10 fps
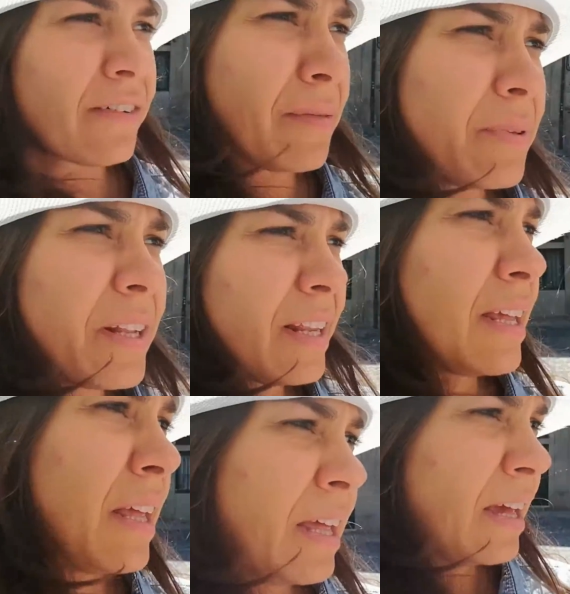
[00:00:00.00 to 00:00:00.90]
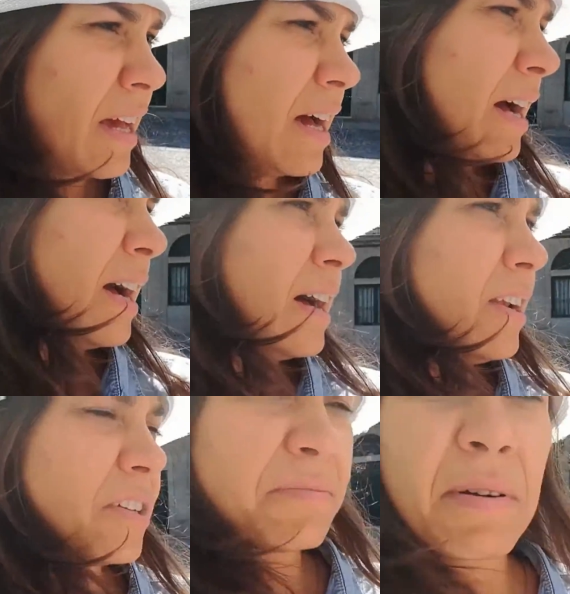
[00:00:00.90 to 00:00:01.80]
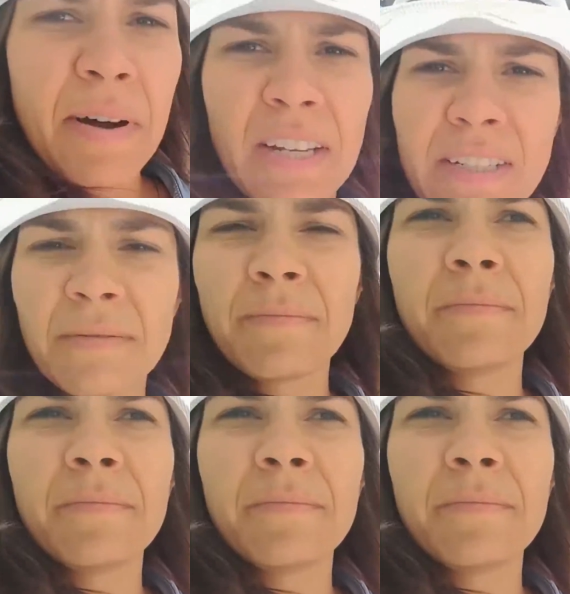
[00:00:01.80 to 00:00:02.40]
completely lost my mind.